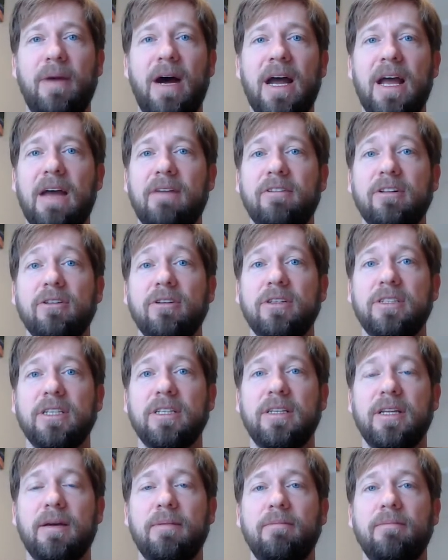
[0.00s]
I haven't looked
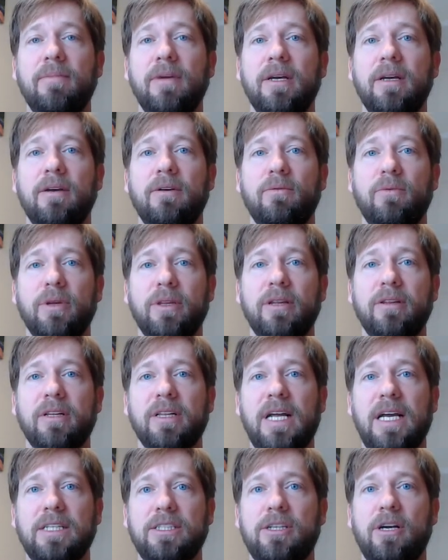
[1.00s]
at them within the
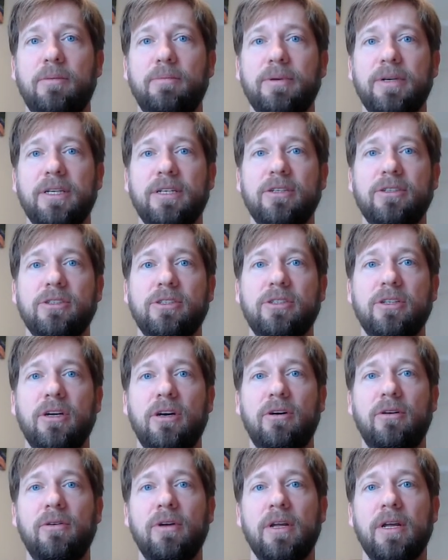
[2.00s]
last couple years,
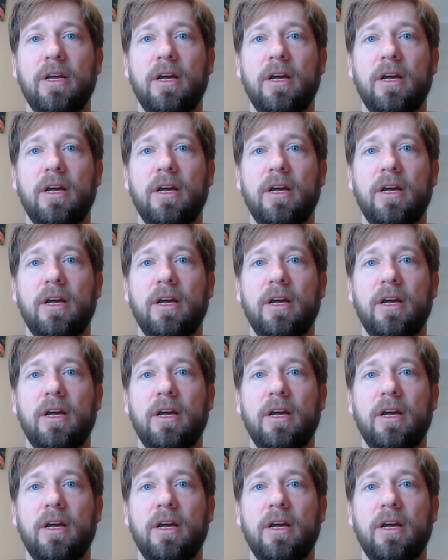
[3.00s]
though.